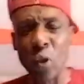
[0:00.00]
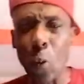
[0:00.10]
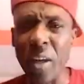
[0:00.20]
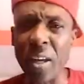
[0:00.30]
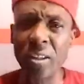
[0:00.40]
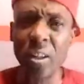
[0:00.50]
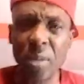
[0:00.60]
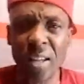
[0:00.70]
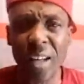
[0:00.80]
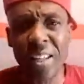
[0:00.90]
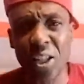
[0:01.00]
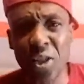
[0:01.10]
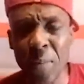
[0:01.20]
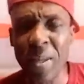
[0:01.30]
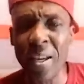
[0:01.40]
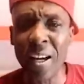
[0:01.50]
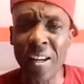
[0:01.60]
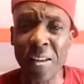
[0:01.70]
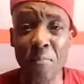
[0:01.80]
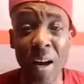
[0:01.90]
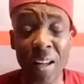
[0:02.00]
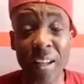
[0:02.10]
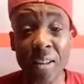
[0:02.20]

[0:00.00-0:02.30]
Super cat me is DJ, me angling bad.